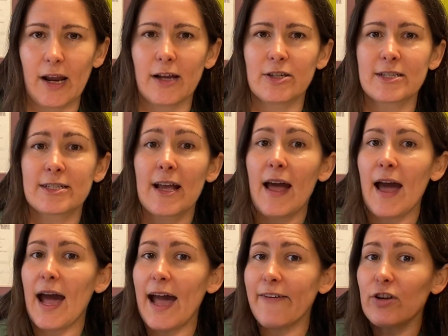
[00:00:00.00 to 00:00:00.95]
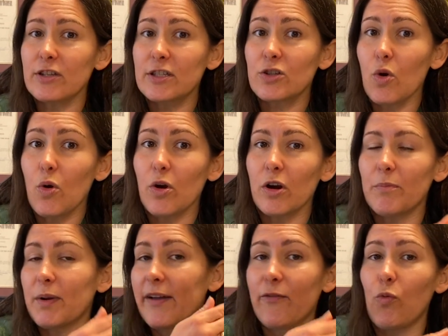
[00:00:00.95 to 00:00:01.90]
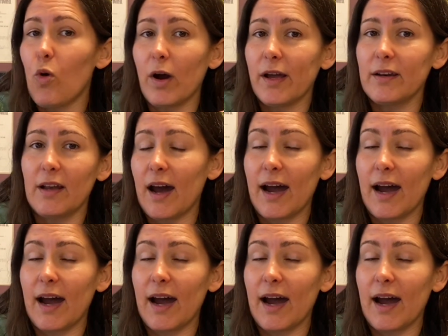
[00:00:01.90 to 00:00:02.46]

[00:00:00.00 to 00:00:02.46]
Not just, I have a good score, but I have one